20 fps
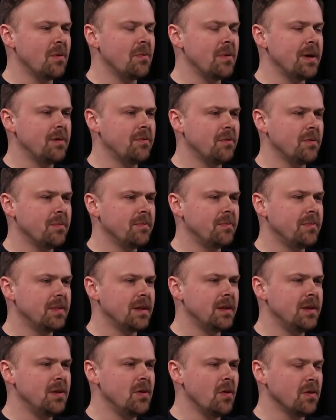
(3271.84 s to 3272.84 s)
what we're here for.
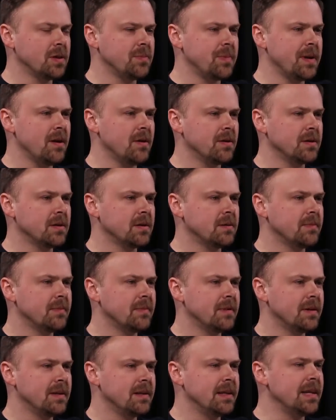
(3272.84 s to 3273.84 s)
Yeah, Not to be asked.
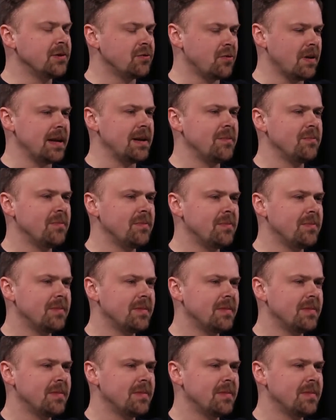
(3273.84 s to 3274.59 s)
Yeah, we're literally. Just, we're here a